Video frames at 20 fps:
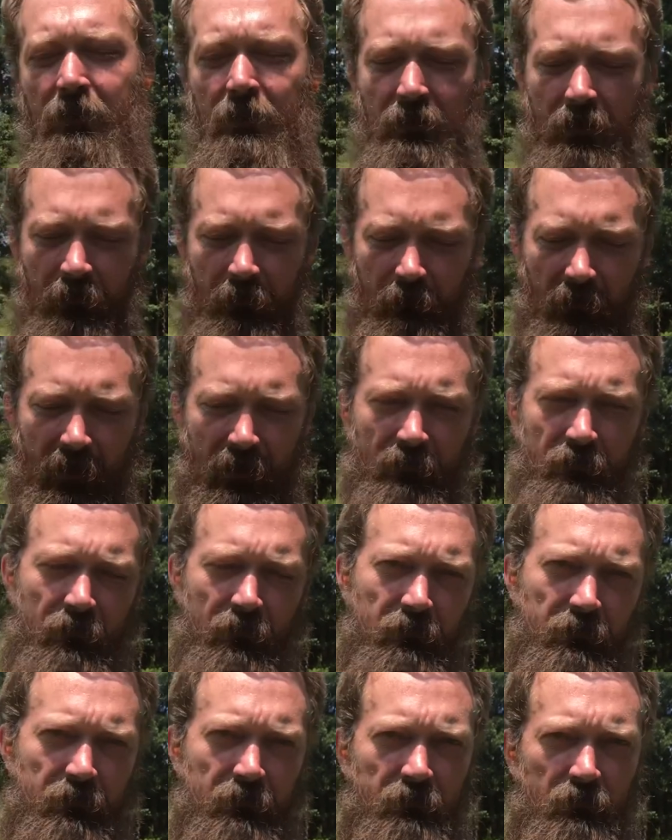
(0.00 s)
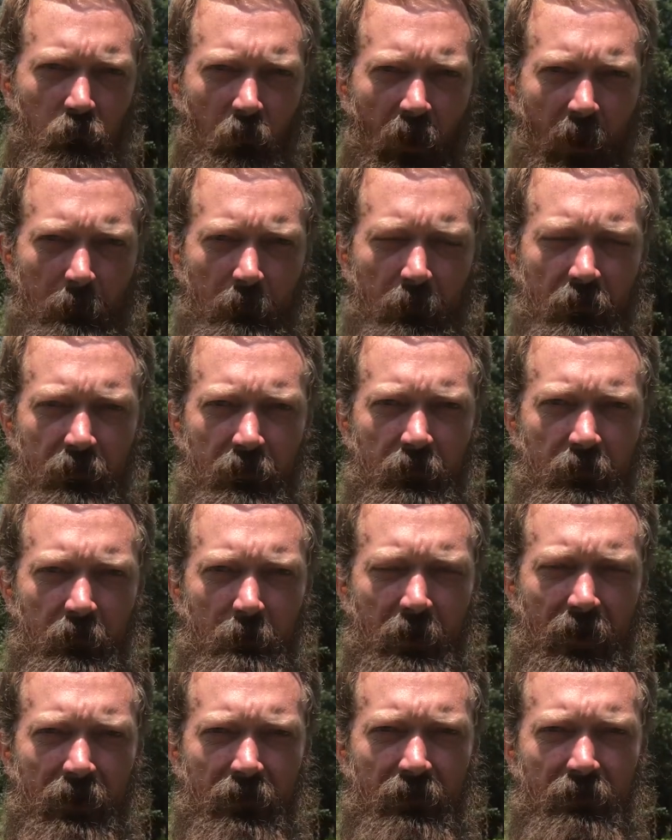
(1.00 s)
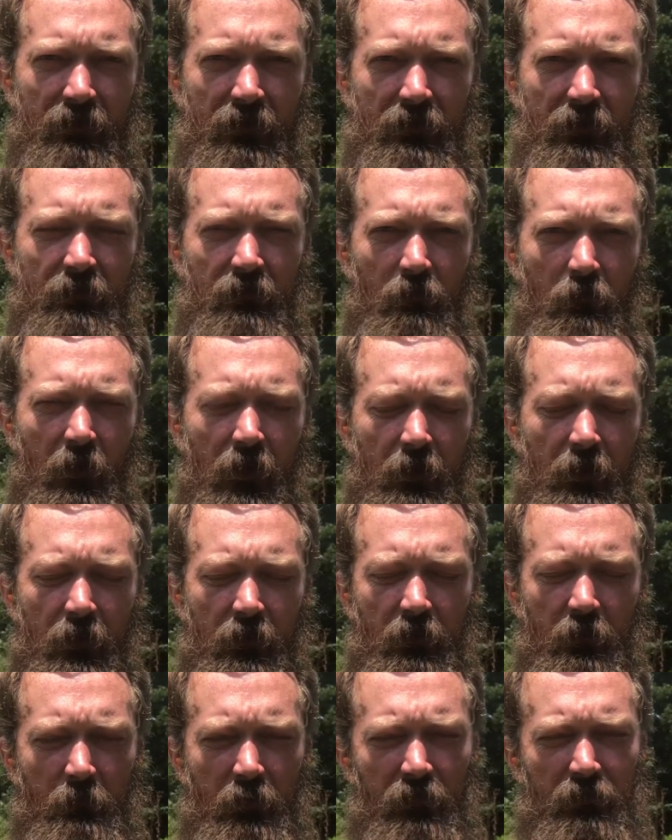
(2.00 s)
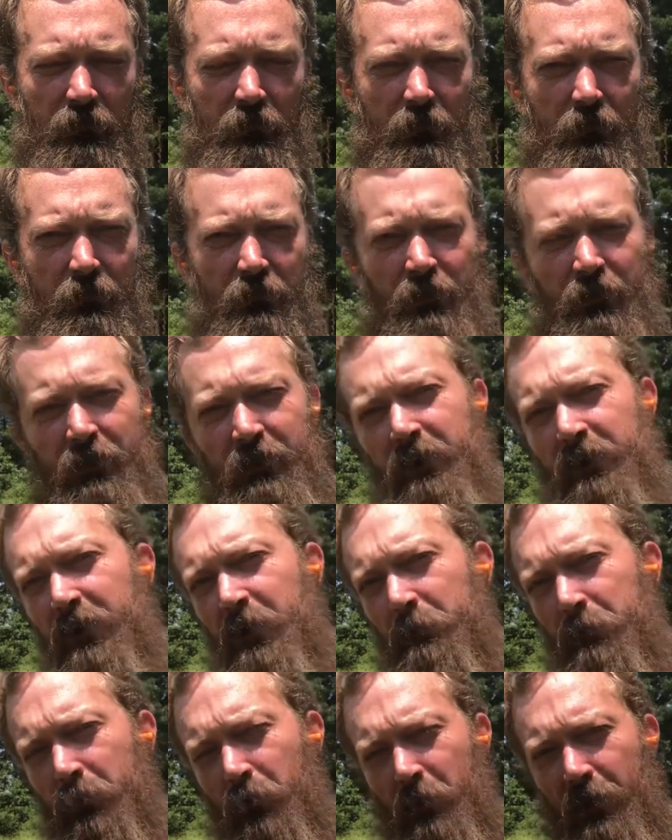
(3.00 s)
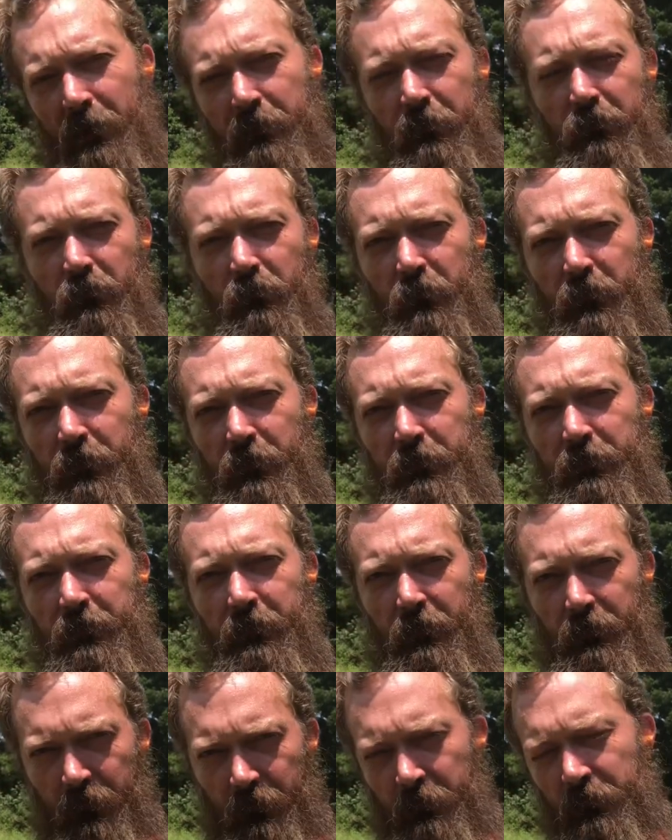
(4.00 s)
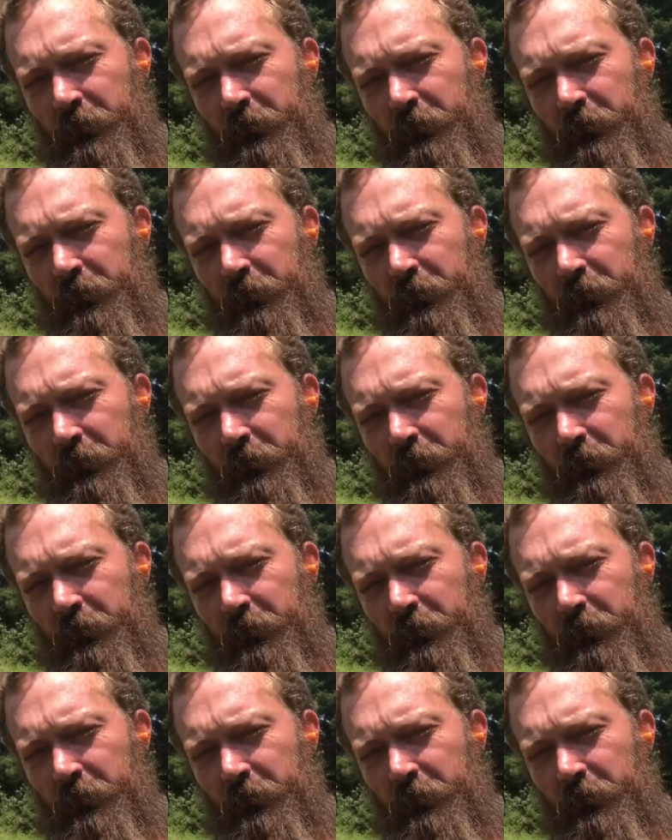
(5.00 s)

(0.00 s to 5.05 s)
it's faster to just drop the, the magazine in the in the pistol and pull out a new one, you know,